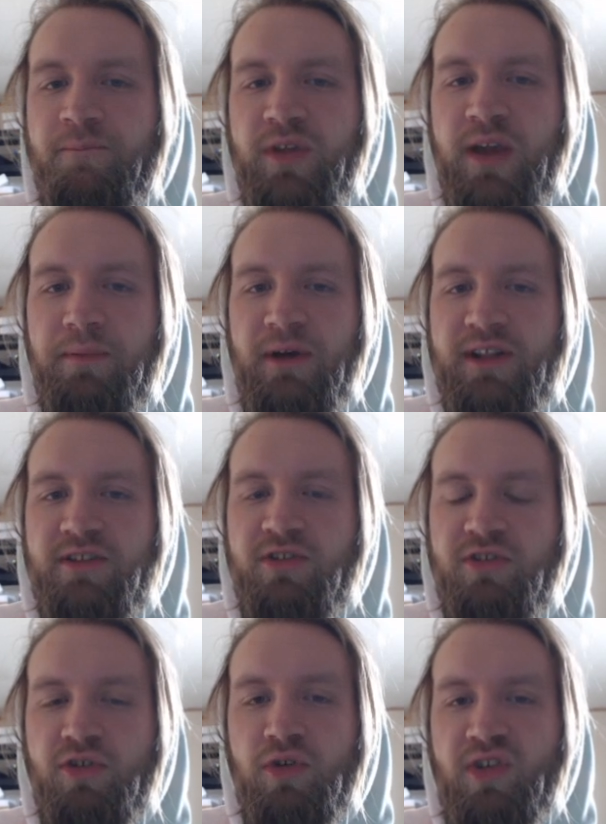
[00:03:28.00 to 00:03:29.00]
They played
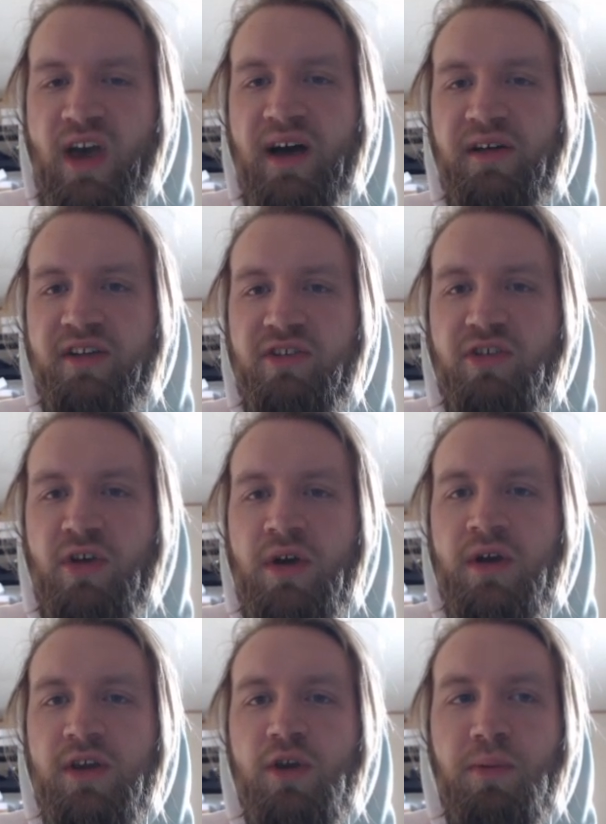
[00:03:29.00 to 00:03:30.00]
2 talents.
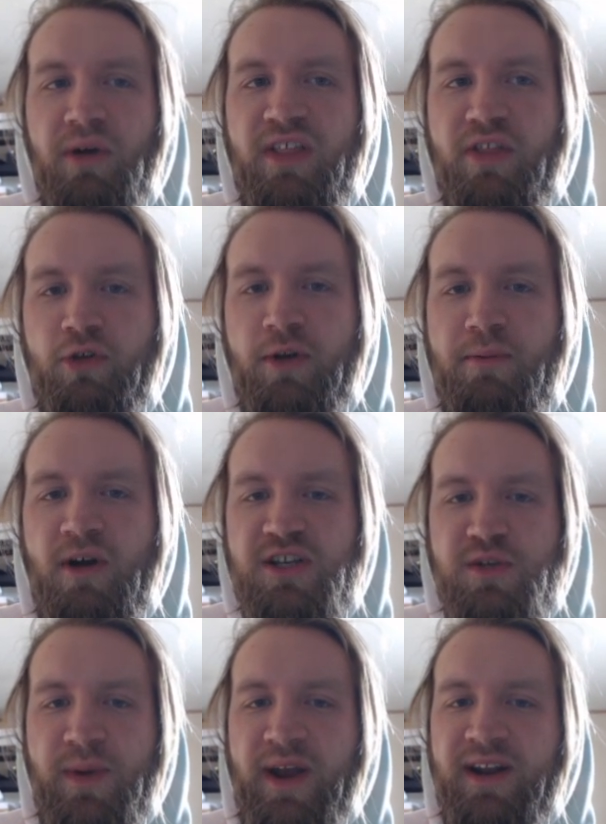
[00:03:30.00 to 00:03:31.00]
You play the 3
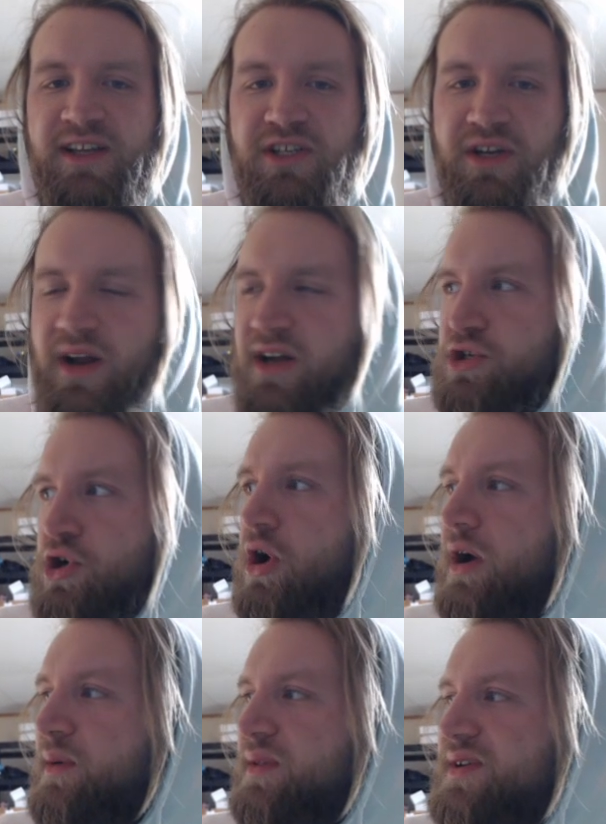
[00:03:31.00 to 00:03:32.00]
Prosperity, so you're not
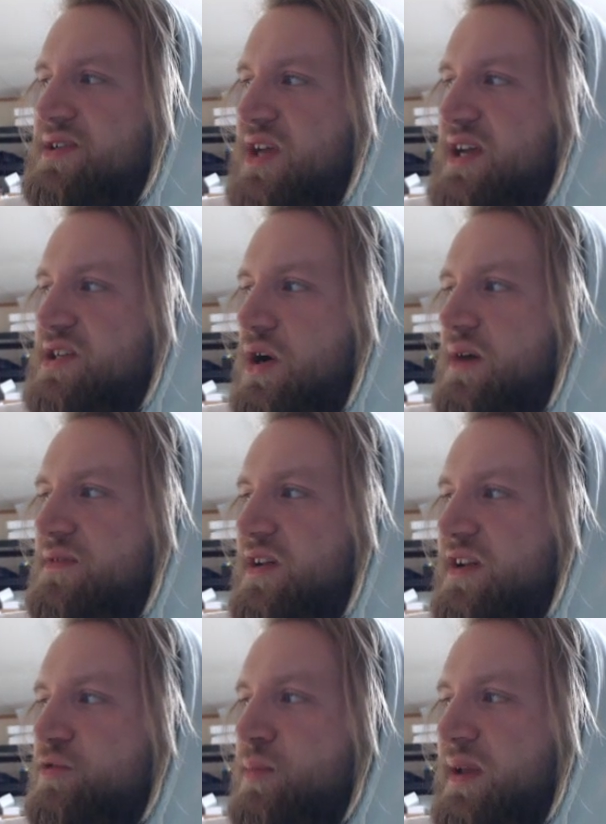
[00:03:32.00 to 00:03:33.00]
drawing with this as often.
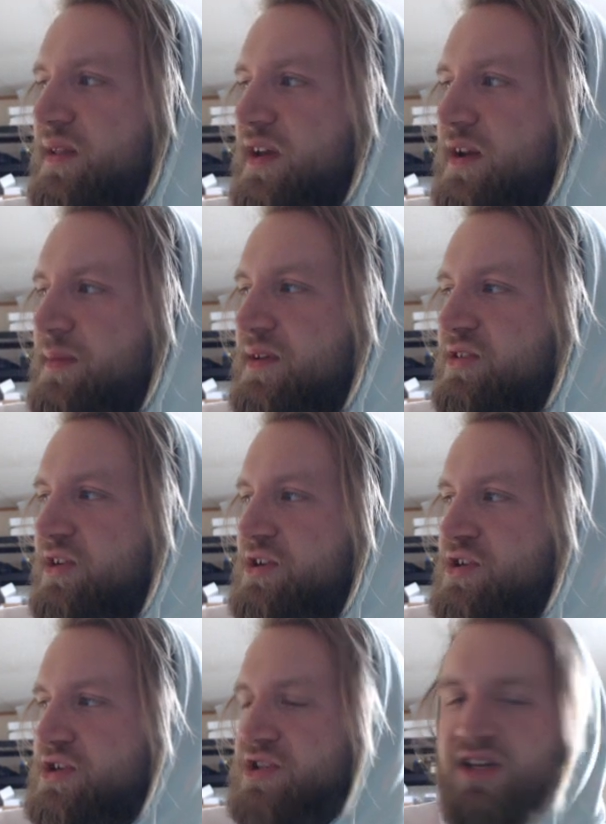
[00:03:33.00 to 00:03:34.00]
It's mainly going to be Search
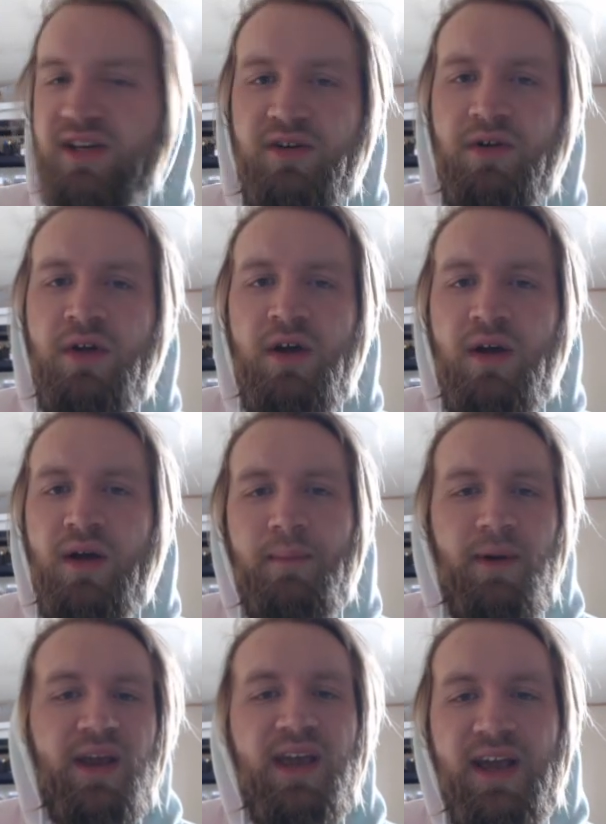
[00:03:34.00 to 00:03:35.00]
or Steal.
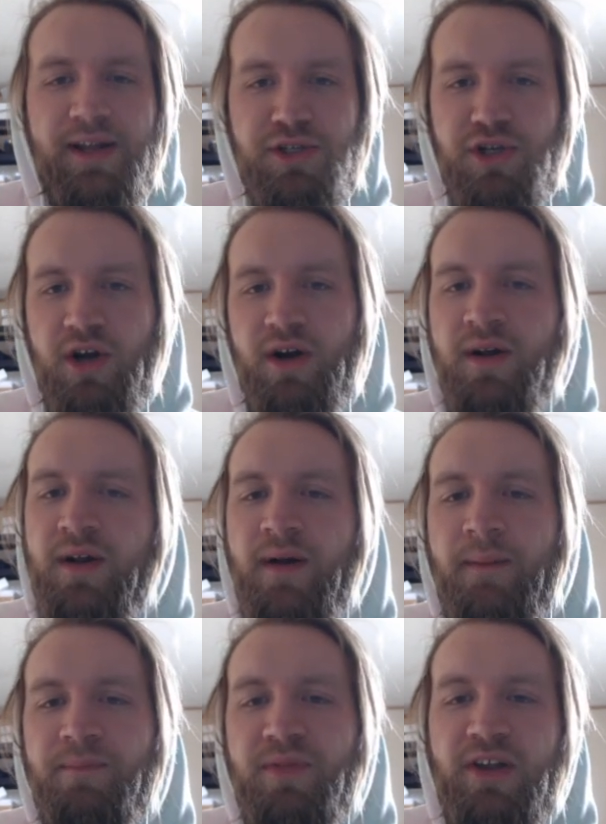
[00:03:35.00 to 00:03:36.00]
But it can draw.
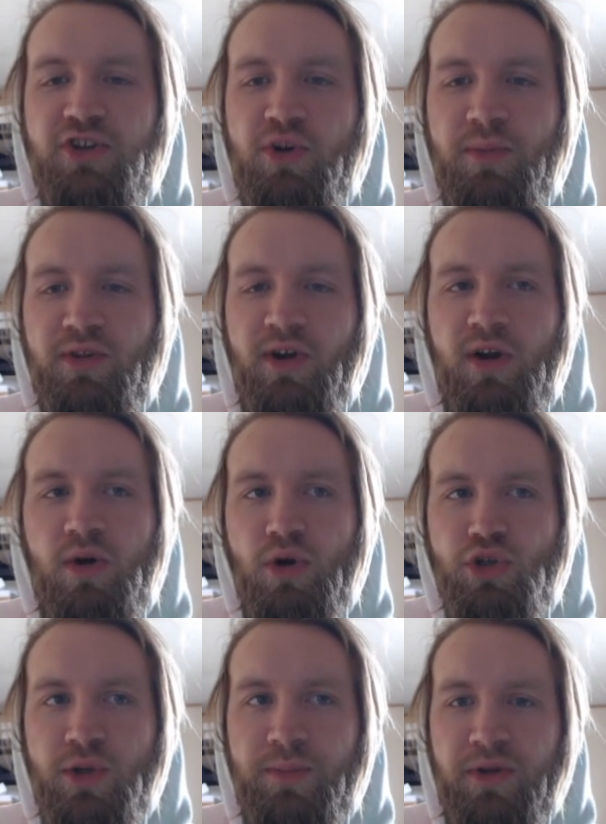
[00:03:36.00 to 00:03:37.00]
Then triple Dark Hole,
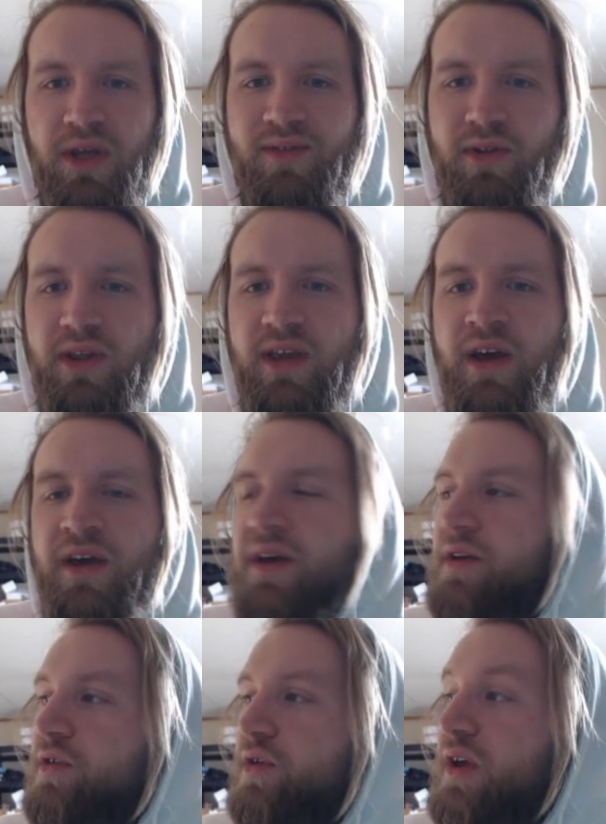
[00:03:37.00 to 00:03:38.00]
triple Evenly.
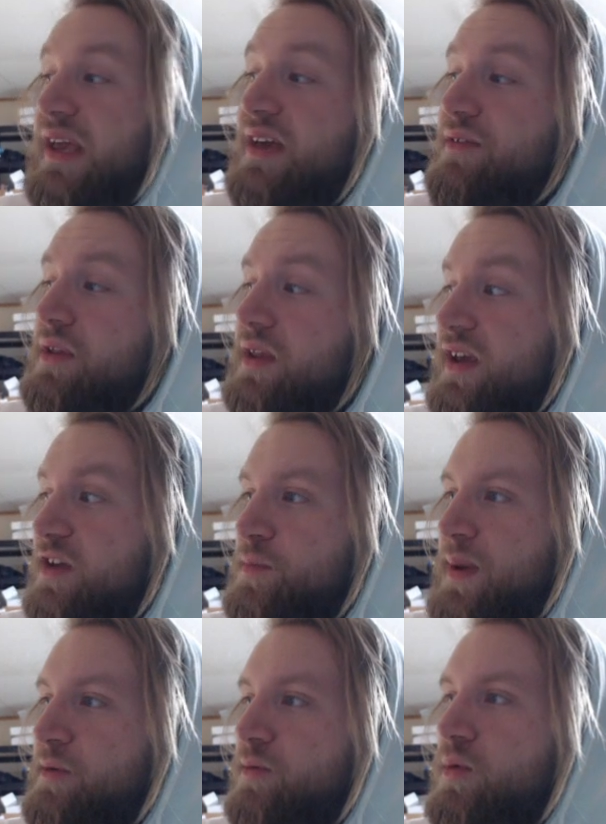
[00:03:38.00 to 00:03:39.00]
Evenly has
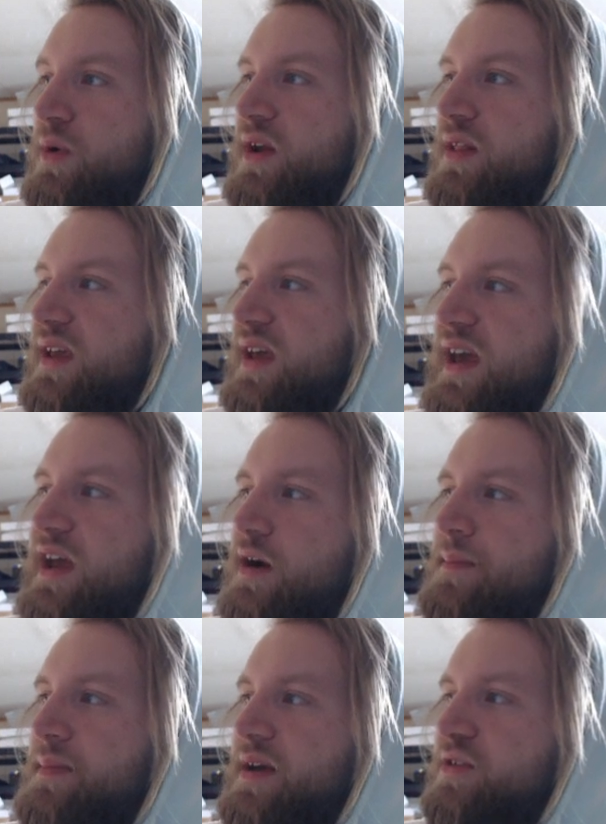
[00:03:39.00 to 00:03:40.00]
been really hit or
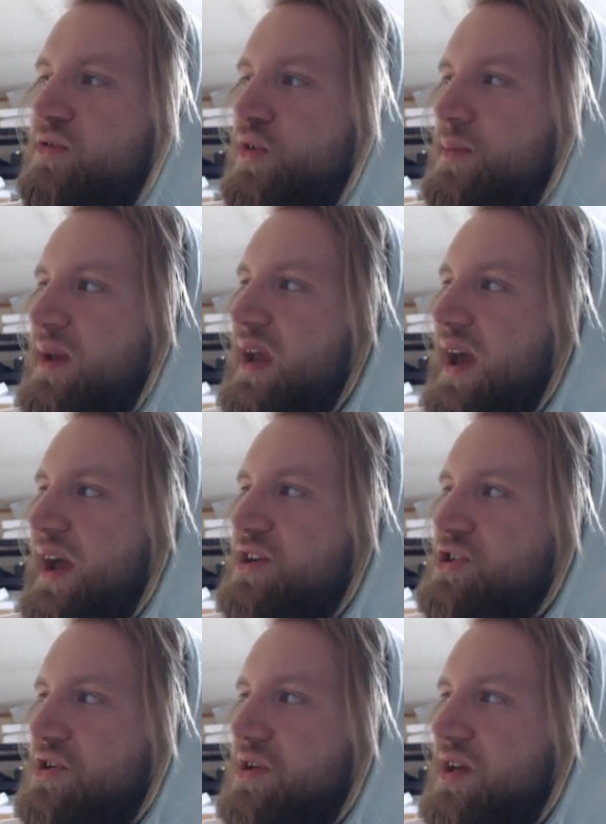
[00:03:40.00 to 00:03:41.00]
miss for me,
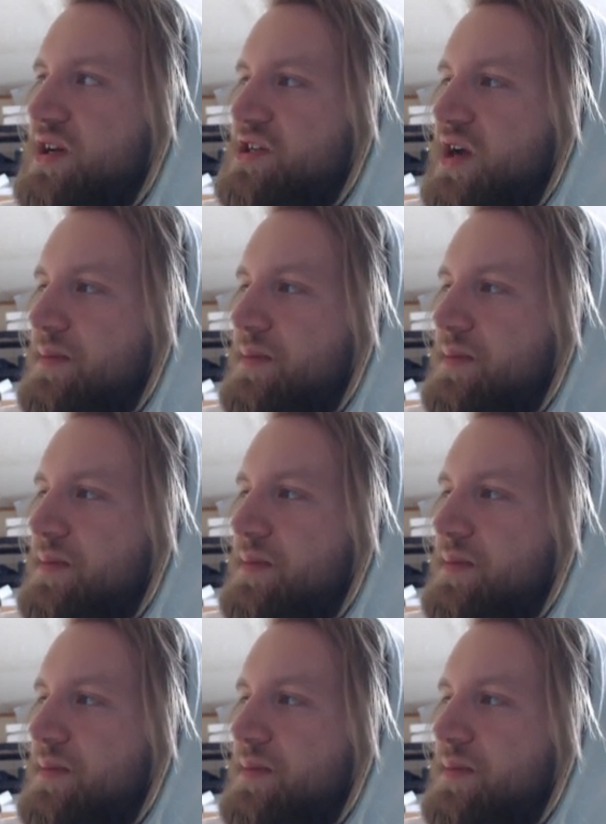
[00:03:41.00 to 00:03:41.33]
actually. Because,